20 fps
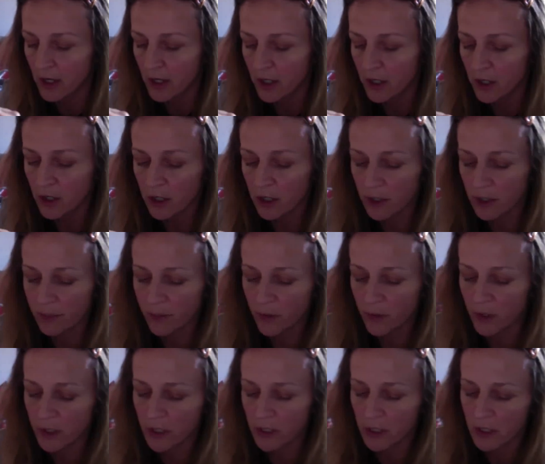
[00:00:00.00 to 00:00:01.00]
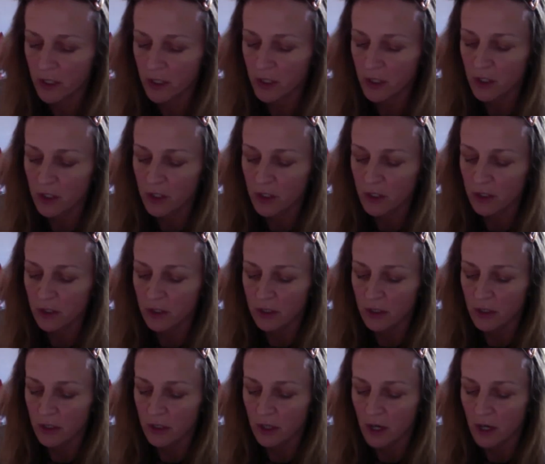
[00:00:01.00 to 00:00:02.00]
You're going to put
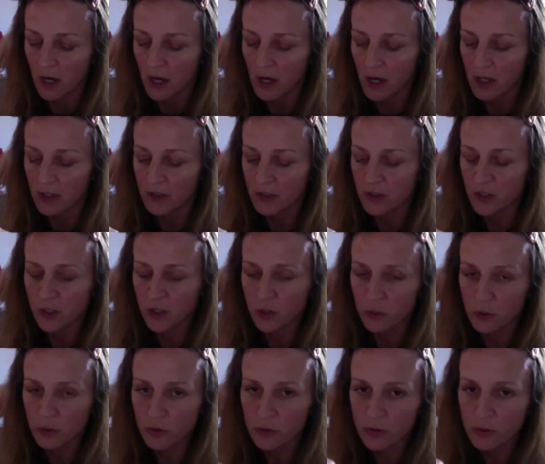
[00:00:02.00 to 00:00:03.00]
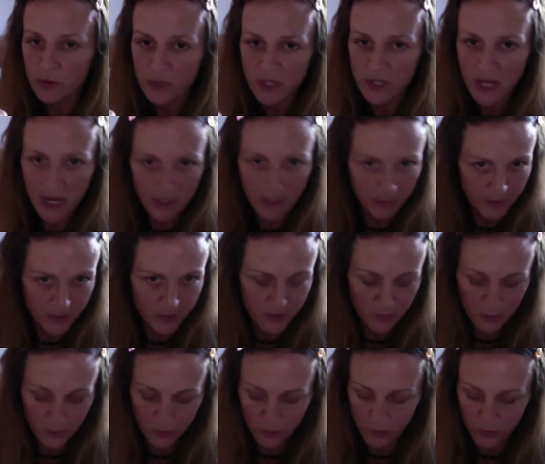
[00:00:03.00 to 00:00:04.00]
2
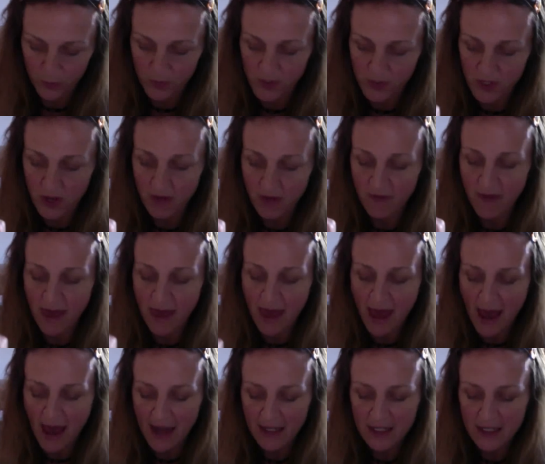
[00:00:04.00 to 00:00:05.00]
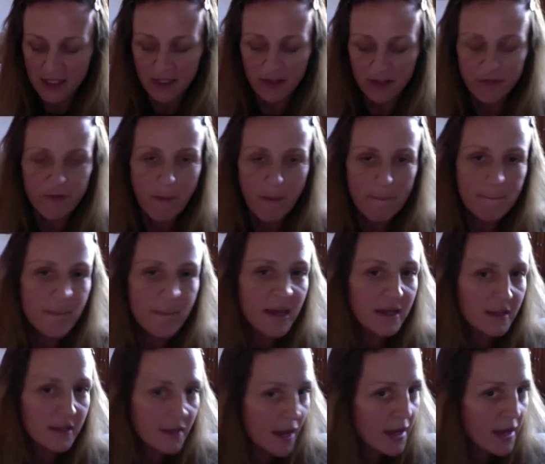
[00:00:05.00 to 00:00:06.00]
tablespoons of active
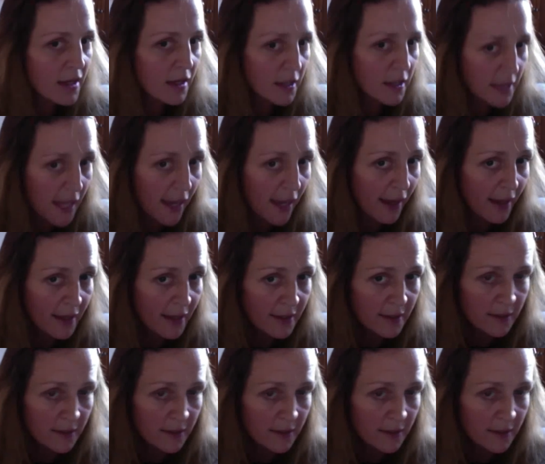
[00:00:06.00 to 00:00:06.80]
bentonite clay.